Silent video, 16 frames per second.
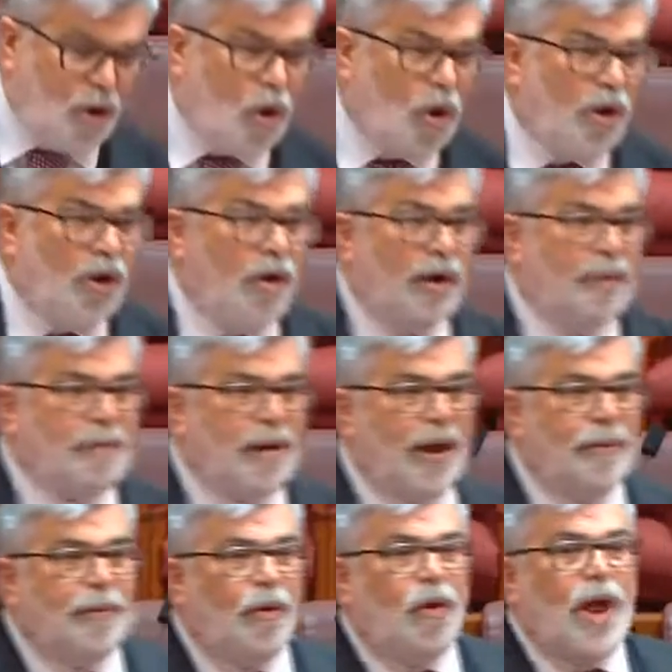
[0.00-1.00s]
ordinary
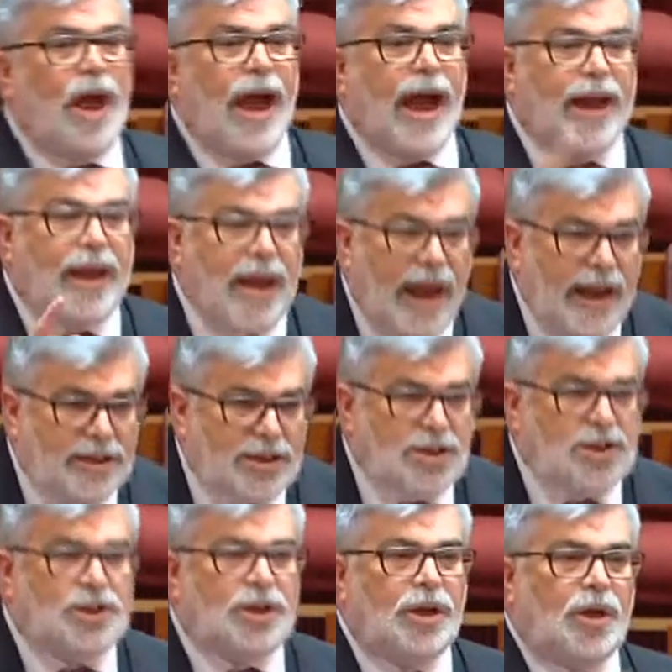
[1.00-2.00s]
people
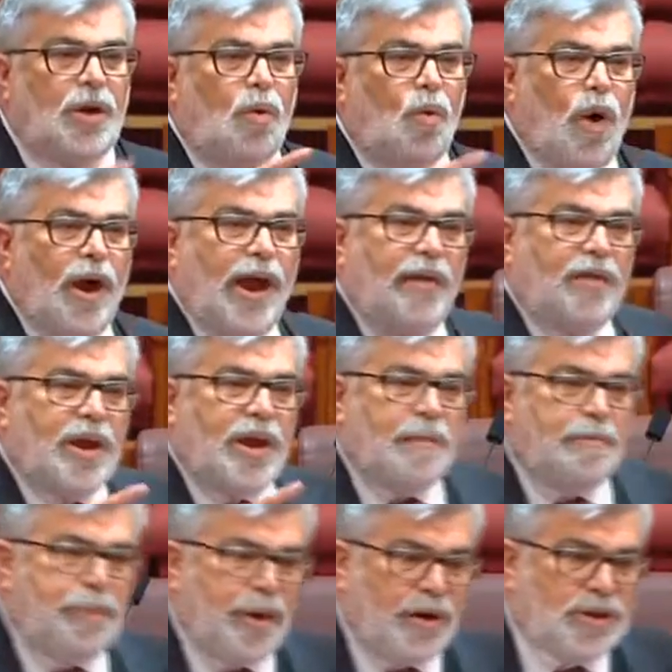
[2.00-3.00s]
against what are the
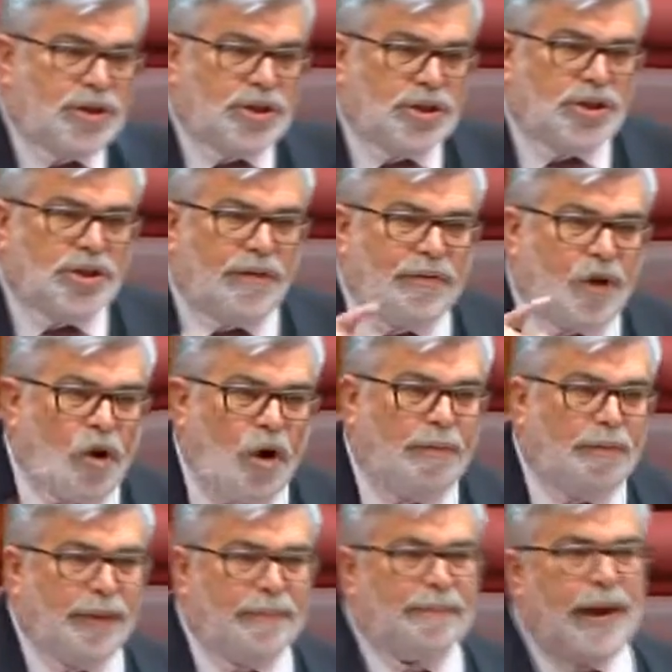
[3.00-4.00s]
abuses of
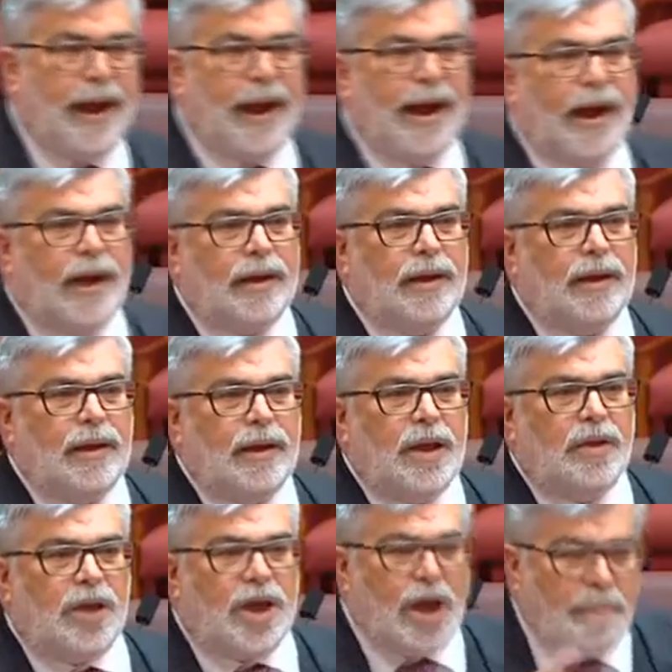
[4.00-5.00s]
corporate power,
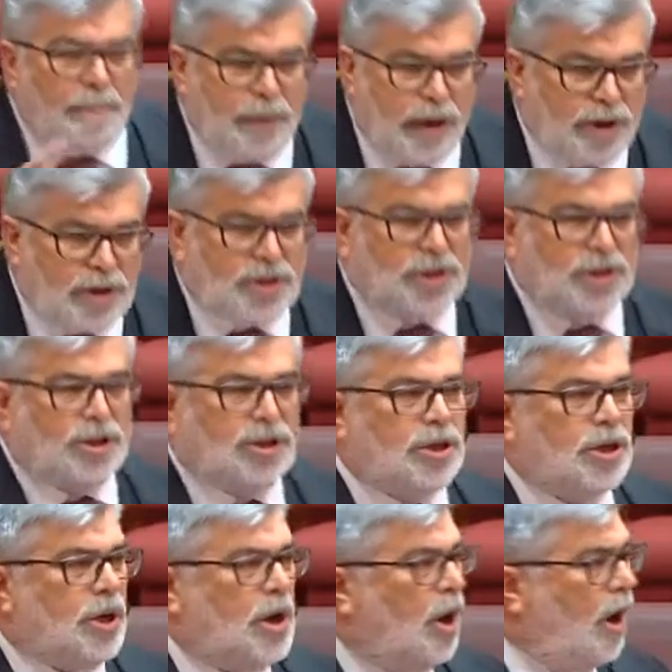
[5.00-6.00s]
the
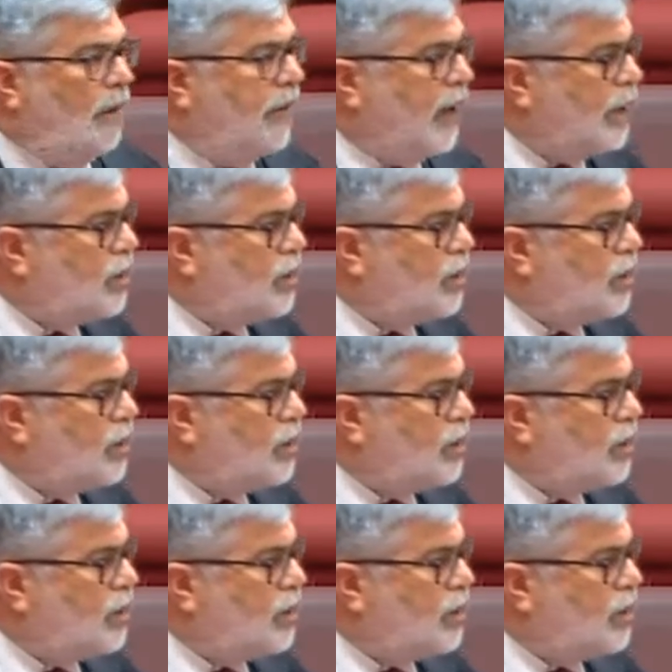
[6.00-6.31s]
abuses of the